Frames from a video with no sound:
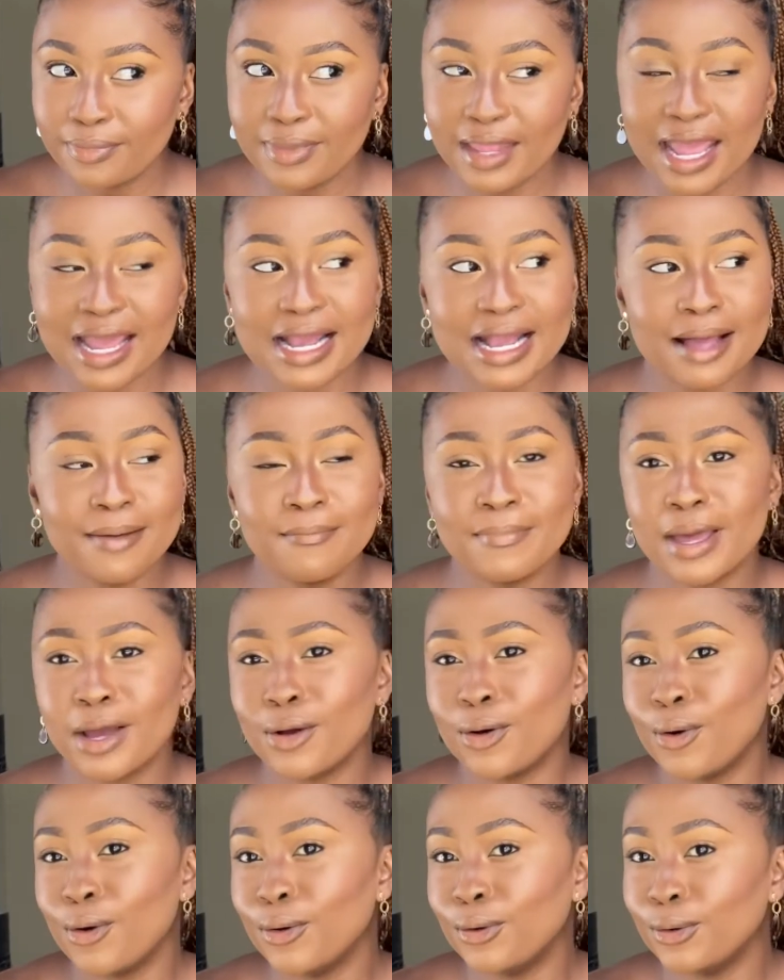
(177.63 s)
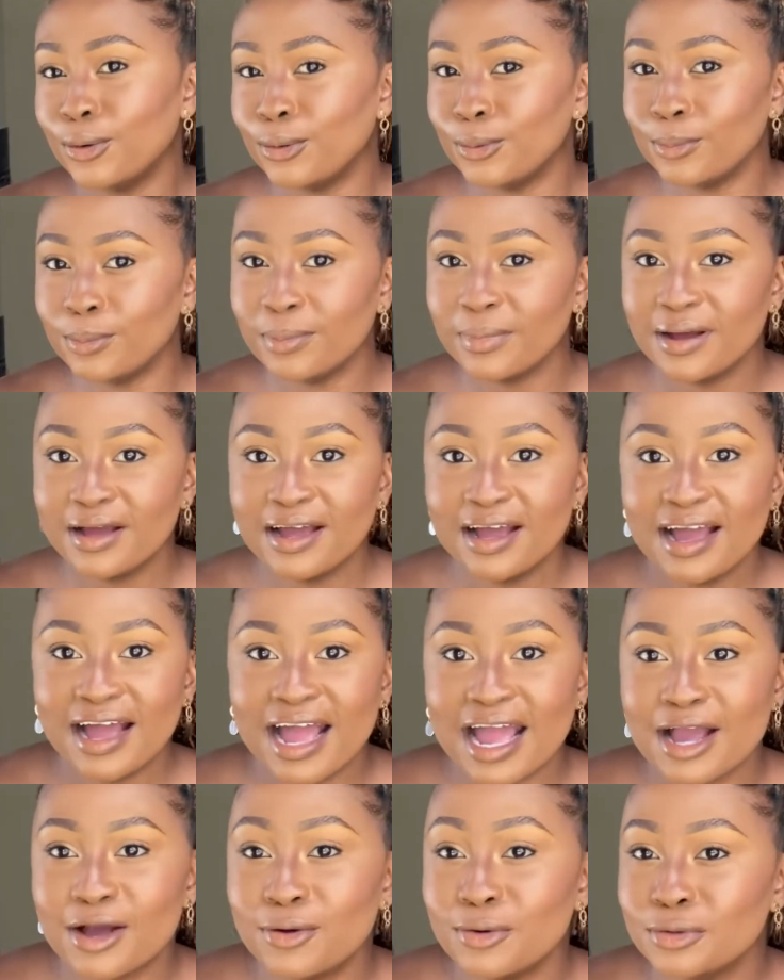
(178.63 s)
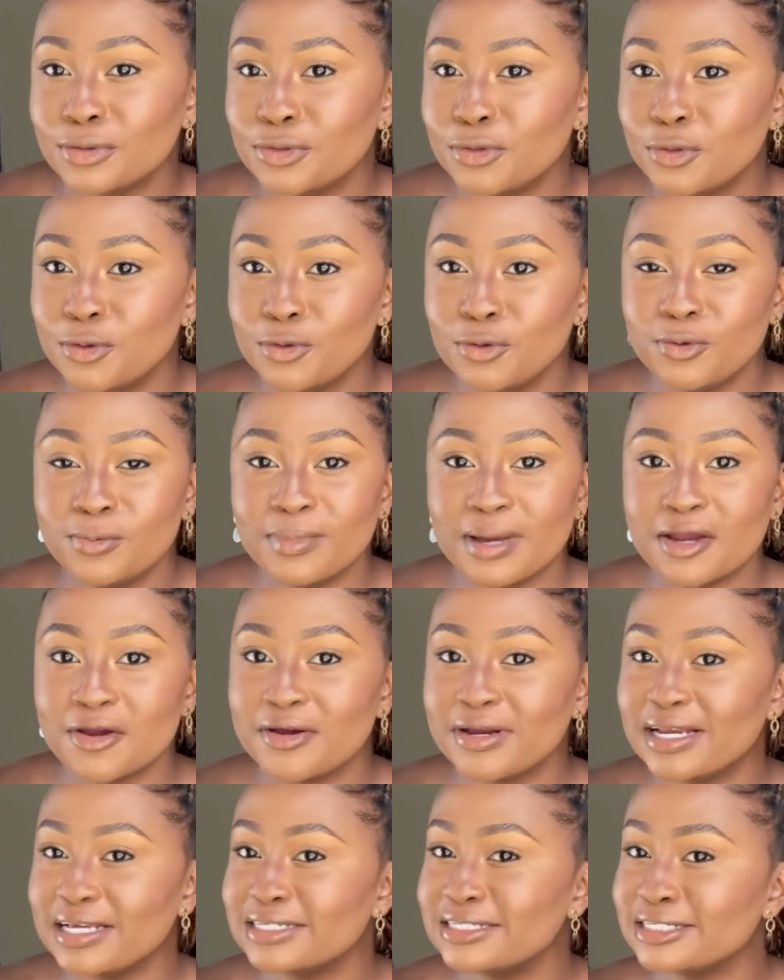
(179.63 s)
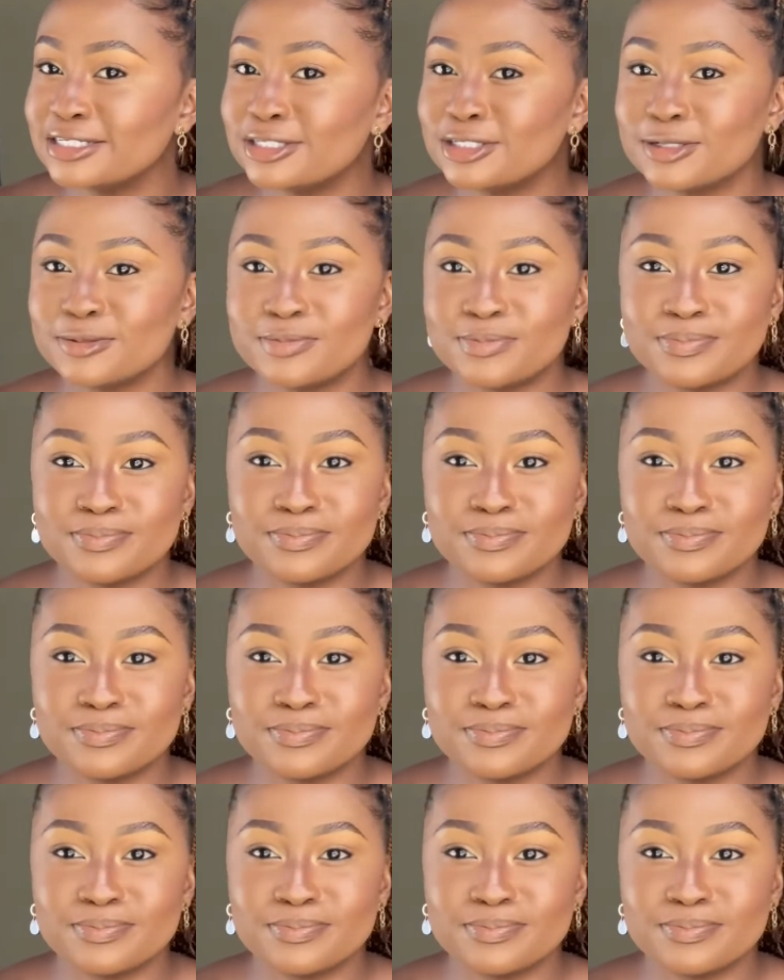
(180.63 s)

I come back home, I go through my relationship